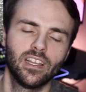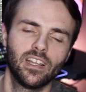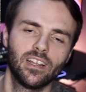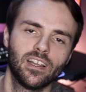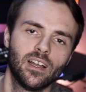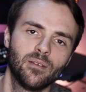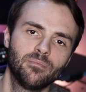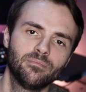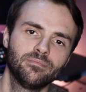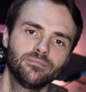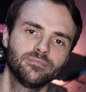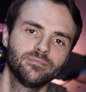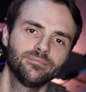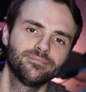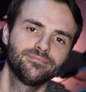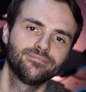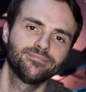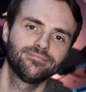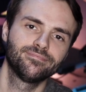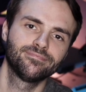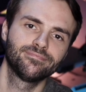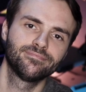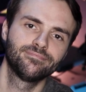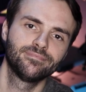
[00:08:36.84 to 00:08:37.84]
Like, I'm
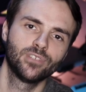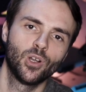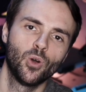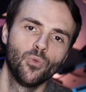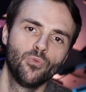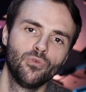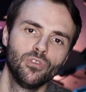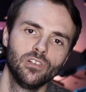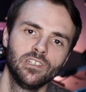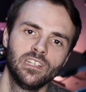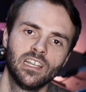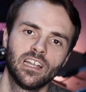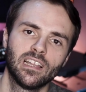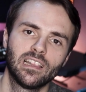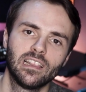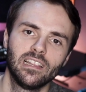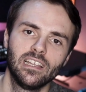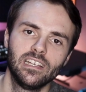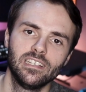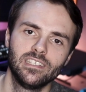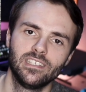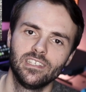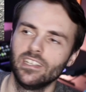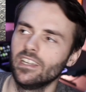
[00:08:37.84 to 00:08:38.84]
hopefully not
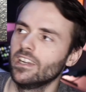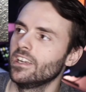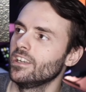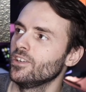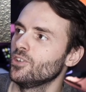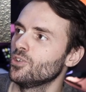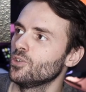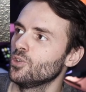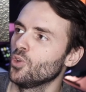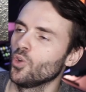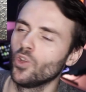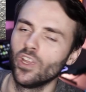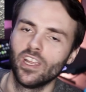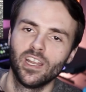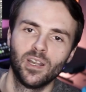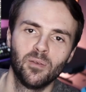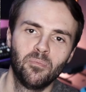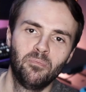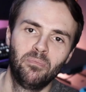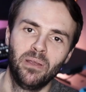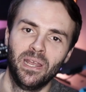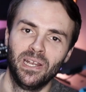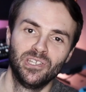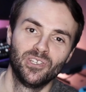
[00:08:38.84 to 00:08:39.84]
lazy and you're looking at
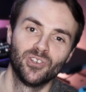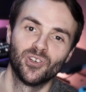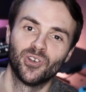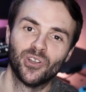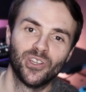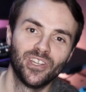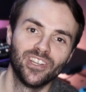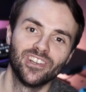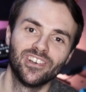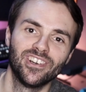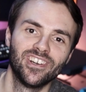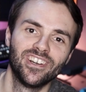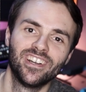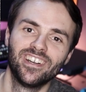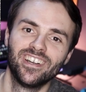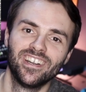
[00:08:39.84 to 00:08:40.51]
a picture here.